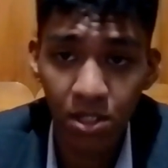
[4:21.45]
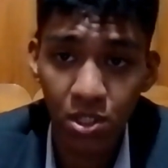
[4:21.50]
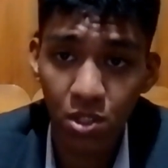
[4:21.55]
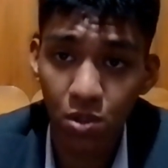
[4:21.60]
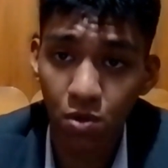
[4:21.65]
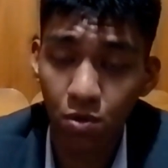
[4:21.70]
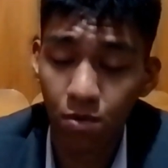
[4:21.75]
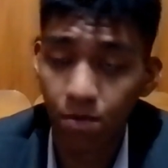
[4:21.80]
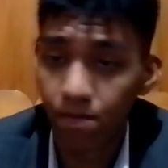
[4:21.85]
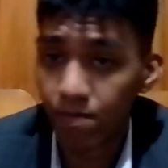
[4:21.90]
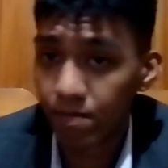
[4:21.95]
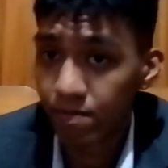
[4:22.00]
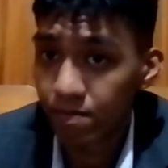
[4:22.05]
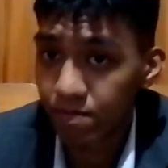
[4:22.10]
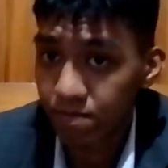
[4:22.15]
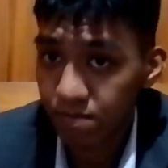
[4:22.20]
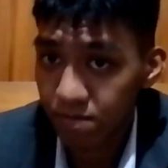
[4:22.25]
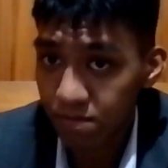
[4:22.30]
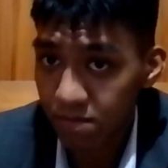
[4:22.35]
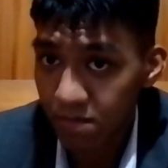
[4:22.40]
So
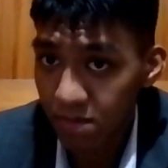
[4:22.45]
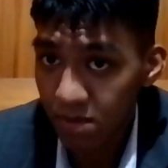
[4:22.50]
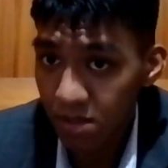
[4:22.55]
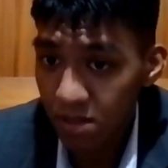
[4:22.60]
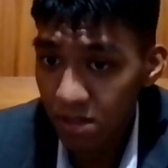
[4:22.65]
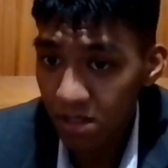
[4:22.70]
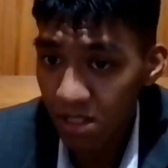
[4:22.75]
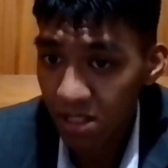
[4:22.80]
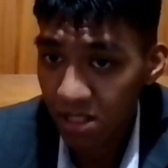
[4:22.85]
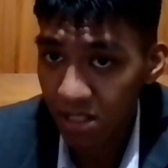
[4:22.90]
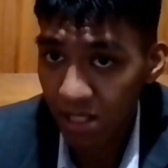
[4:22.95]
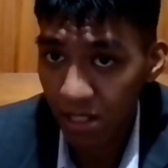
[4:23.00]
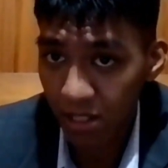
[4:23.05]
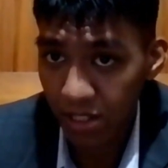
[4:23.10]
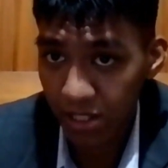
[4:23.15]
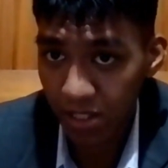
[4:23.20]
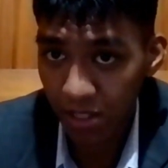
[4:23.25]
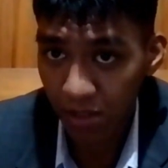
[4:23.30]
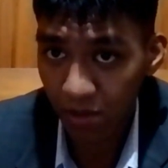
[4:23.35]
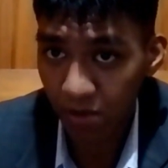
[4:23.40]

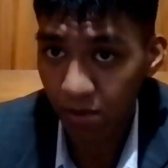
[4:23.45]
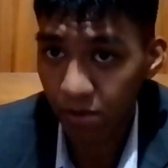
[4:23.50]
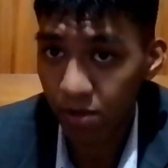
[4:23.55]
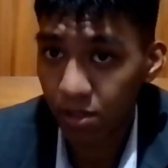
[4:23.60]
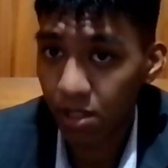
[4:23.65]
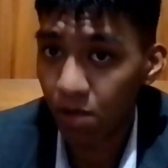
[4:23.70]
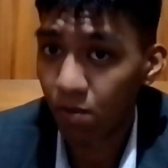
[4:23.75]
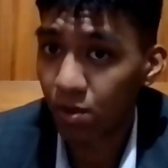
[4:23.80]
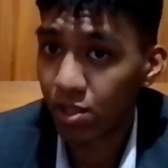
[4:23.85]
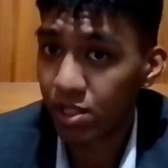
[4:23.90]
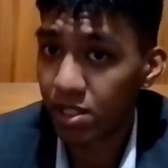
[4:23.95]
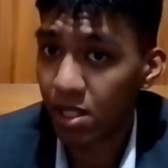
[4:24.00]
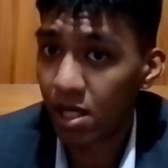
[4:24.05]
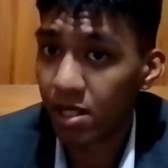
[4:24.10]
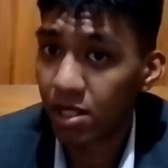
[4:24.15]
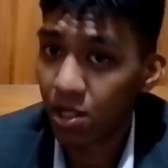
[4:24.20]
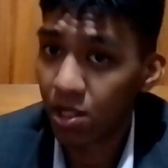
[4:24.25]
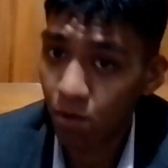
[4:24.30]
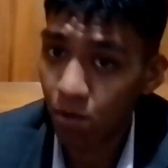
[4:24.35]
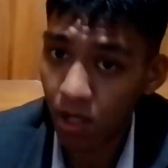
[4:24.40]
there was the
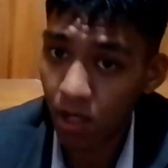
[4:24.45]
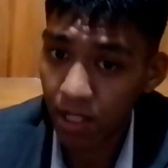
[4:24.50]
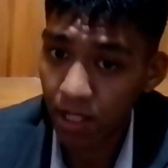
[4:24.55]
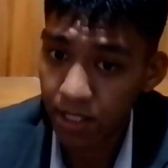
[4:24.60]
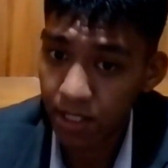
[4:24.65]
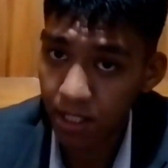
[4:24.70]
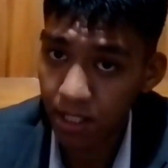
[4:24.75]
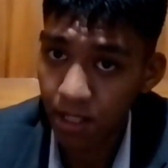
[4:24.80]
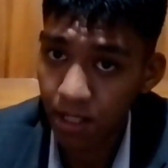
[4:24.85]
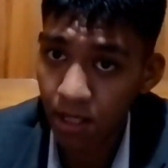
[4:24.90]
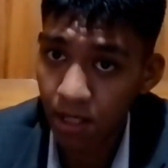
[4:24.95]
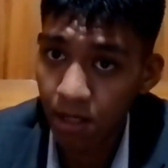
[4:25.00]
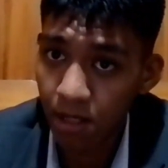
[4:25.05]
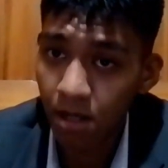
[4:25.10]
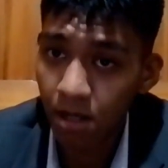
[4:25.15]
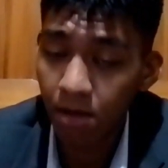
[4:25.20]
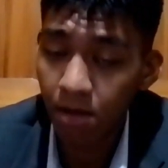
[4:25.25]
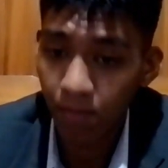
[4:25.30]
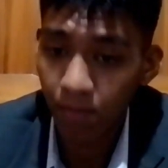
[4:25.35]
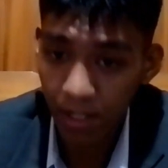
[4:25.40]
inequality.
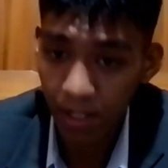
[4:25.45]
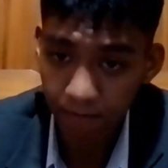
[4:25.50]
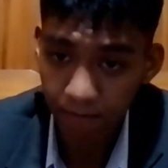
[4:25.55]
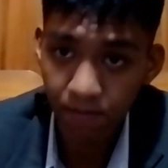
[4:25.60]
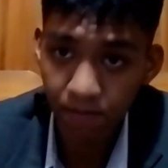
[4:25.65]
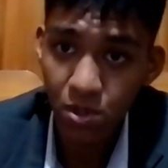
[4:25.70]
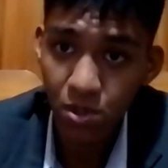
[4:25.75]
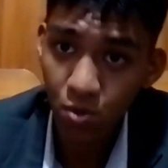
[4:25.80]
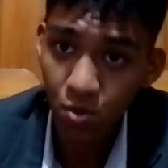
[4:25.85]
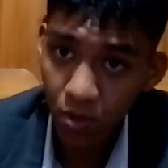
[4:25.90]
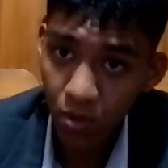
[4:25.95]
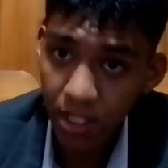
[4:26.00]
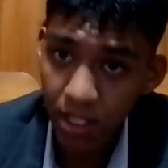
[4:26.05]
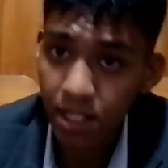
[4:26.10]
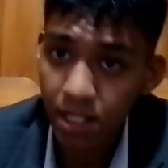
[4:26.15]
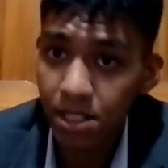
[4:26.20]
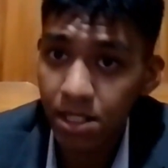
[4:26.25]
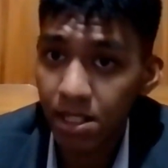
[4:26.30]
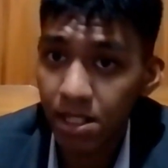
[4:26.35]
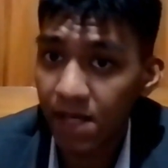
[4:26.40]
But through
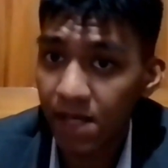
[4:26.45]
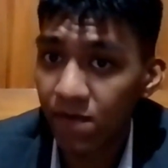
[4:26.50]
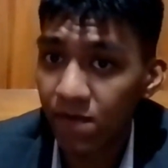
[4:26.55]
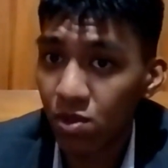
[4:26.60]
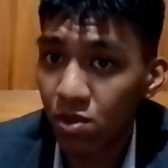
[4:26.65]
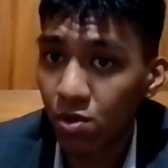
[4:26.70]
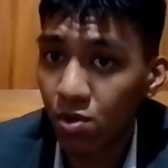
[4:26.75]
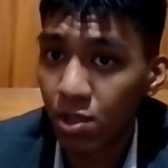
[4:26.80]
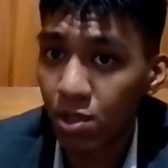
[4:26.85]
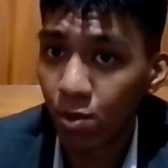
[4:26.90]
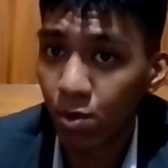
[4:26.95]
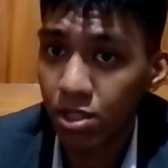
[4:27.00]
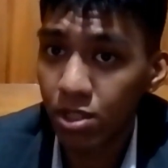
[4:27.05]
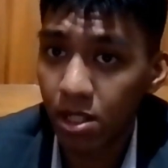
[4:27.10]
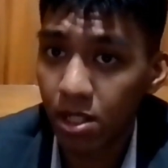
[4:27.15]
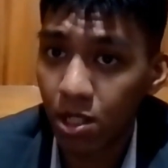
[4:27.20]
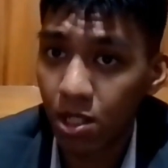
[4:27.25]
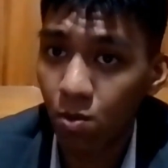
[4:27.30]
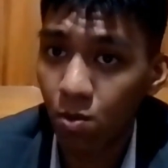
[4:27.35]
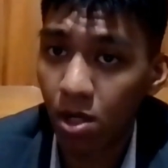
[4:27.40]
this, even though there was
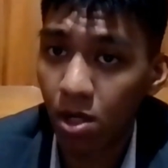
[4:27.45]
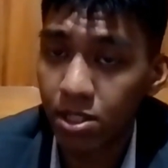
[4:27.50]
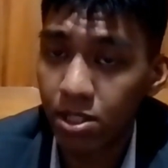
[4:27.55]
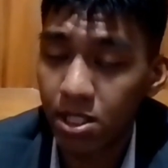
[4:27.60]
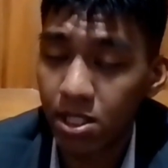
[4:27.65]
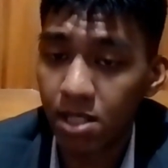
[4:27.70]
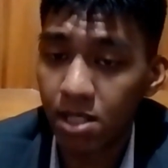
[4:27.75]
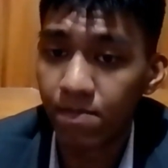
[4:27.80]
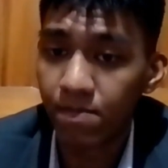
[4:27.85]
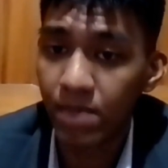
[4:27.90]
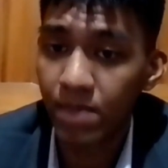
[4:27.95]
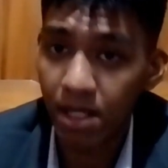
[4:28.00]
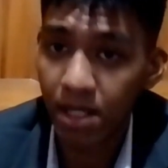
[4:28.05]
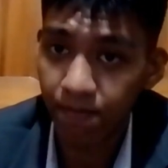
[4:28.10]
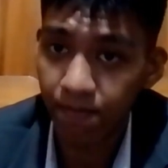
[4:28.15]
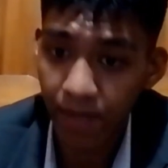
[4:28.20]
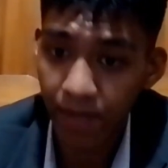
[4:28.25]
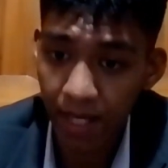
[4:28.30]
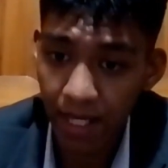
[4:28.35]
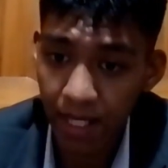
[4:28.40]
inequality in
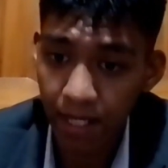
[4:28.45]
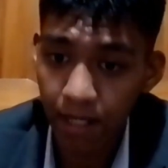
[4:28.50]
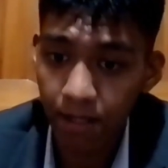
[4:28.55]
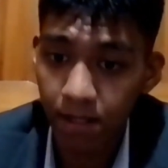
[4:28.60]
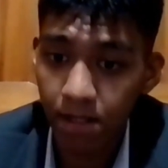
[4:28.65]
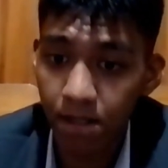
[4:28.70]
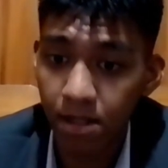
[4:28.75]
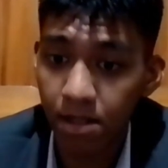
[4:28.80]
pay,